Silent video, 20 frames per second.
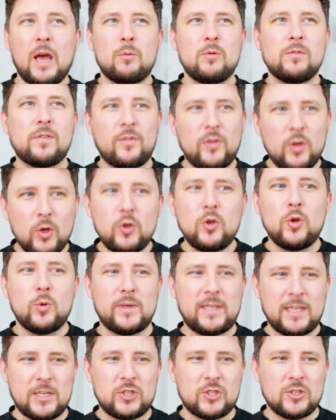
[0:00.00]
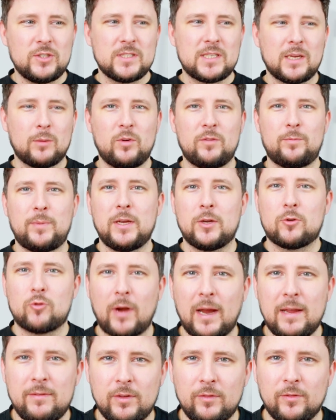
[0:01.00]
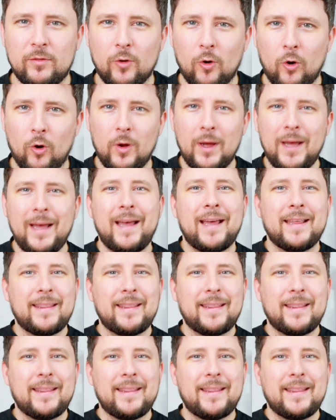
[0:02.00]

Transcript: with a few new additions that we've been craving for.